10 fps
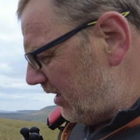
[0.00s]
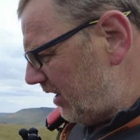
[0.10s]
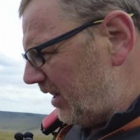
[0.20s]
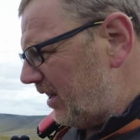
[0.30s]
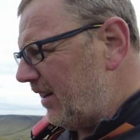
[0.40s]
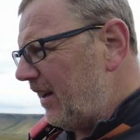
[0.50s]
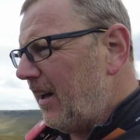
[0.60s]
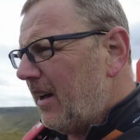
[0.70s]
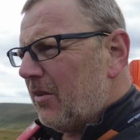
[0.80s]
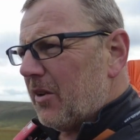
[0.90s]
earlier,
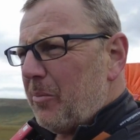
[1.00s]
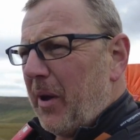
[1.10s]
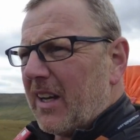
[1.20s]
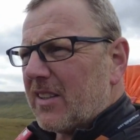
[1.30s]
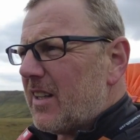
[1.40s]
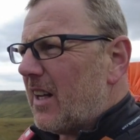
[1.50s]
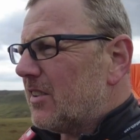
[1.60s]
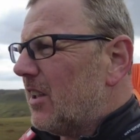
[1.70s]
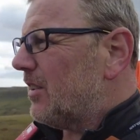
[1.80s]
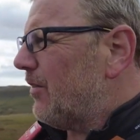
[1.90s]
the pinks and that
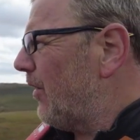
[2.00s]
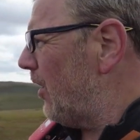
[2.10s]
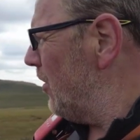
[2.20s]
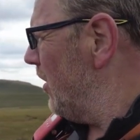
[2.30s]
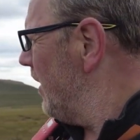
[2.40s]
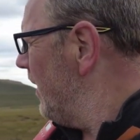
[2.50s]
starting to flow.